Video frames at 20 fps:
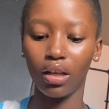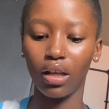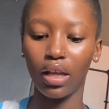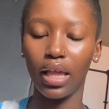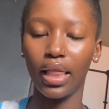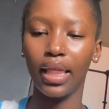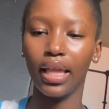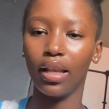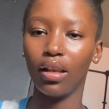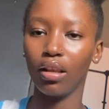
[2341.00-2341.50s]

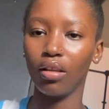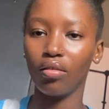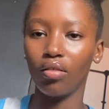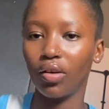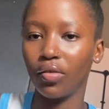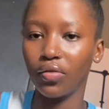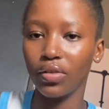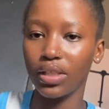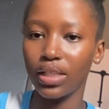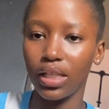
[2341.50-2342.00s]
And then
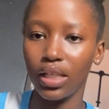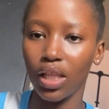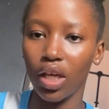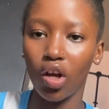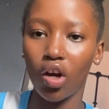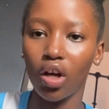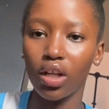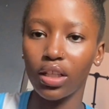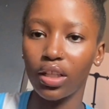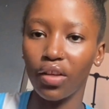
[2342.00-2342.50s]
obviously they
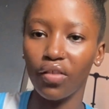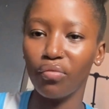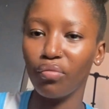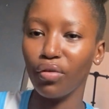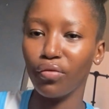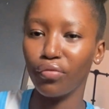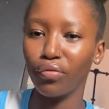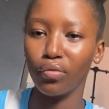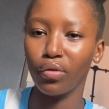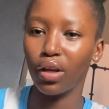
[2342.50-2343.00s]
can't give me
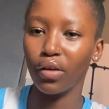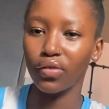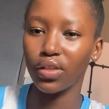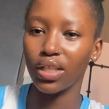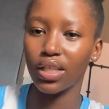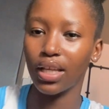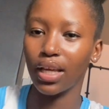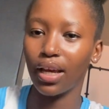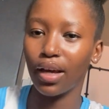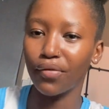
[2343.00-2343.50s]
food after
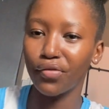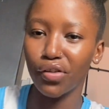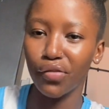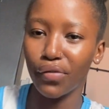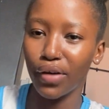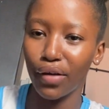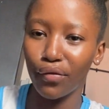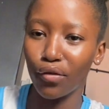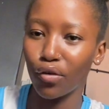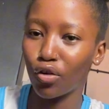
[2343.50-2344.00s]
that. After
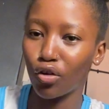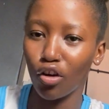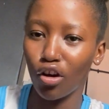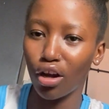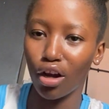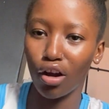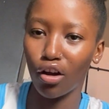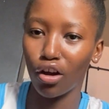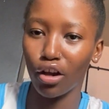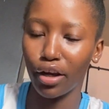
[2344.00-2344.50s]
5 o'clock,
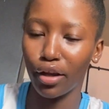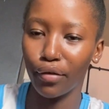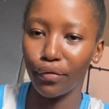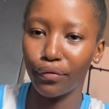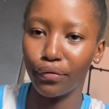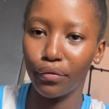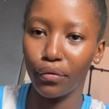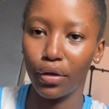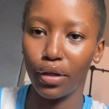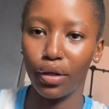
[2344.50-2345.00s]
I can't have
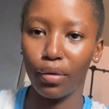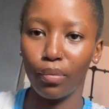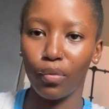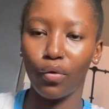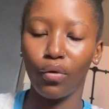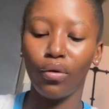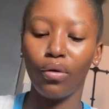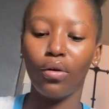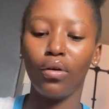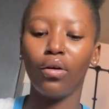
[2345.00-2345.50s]
food anymore.
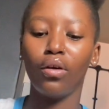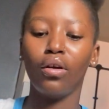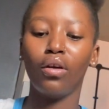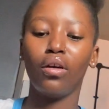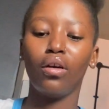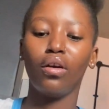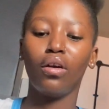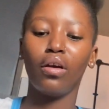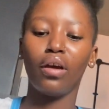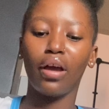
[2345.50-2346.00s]

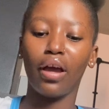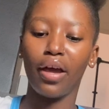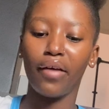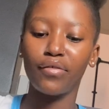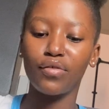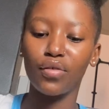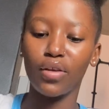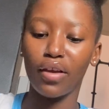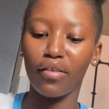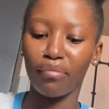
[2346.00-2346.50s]
I have
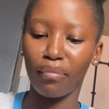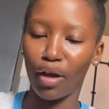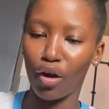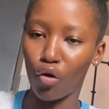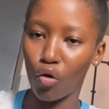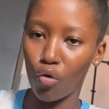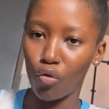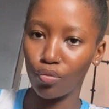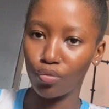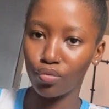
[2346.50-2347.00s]
to have my
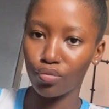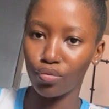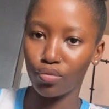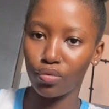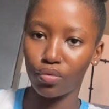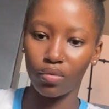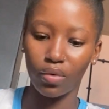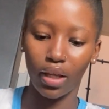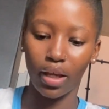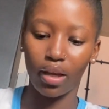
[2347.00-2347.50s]
own.
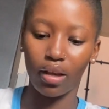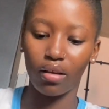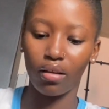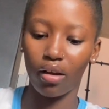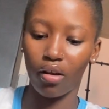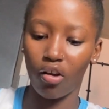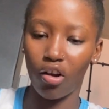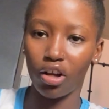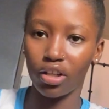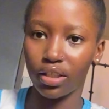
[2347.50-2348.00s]
Like, I
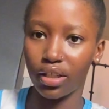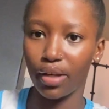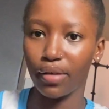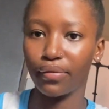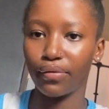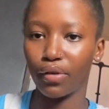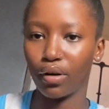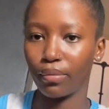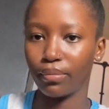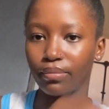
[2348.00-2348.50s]
can't have
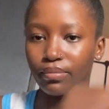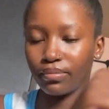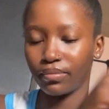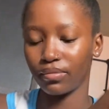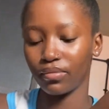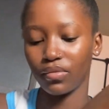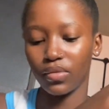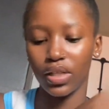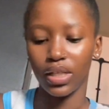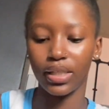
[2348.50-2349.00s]
from
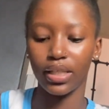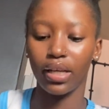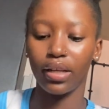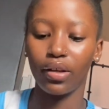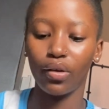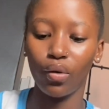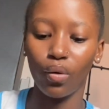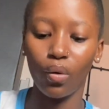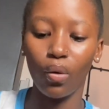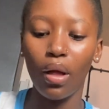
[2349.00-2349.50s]
the
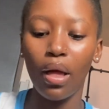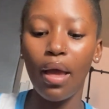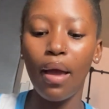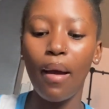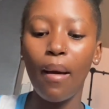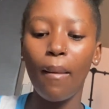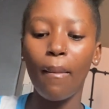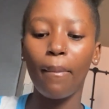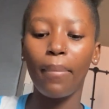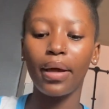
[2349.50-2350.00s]
dining hall.
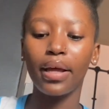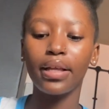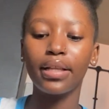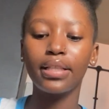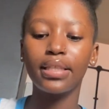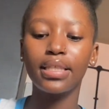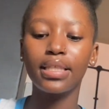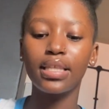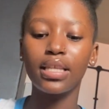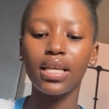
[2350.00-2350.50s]

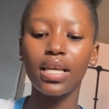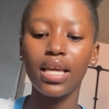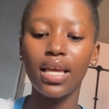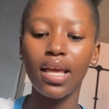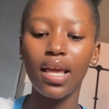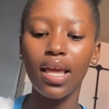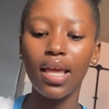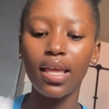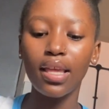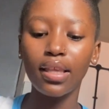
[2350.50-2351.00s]
But
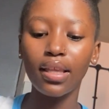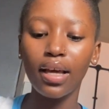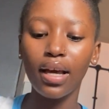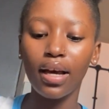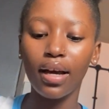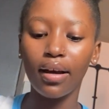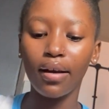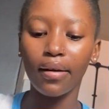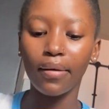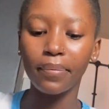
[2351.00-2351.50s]

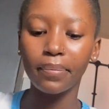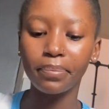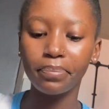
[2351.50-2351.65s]
yeah,